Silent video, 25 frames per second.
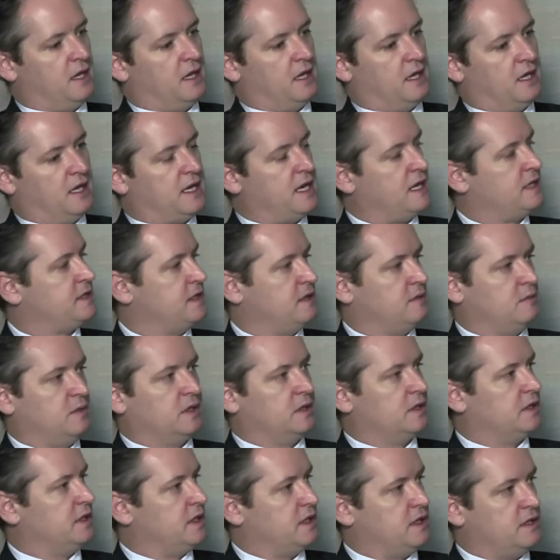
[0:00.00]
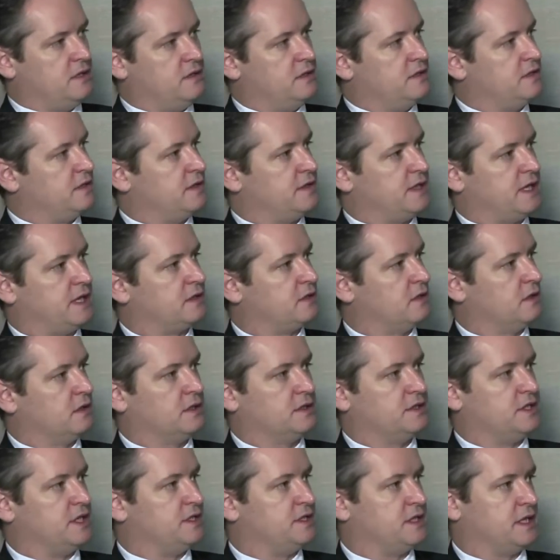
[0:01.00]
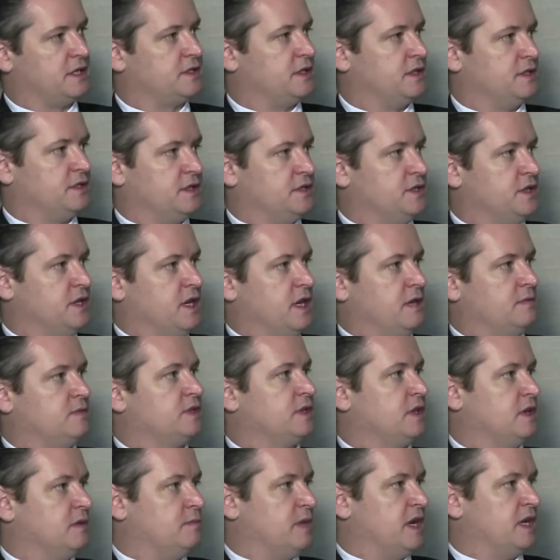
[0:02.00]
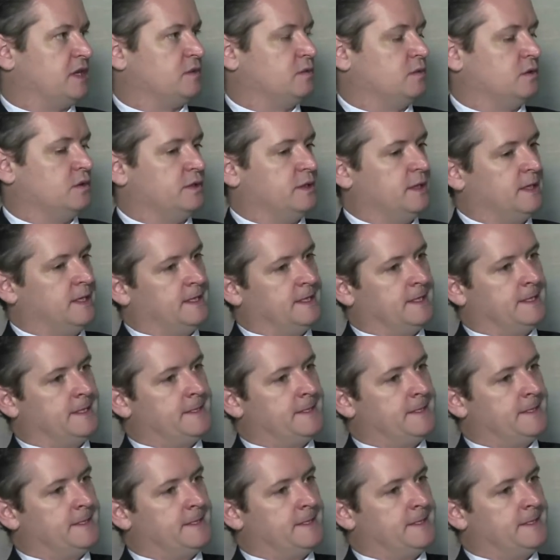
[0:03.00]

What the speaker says: and it has the ability to use the technology just as a GM seed batch would.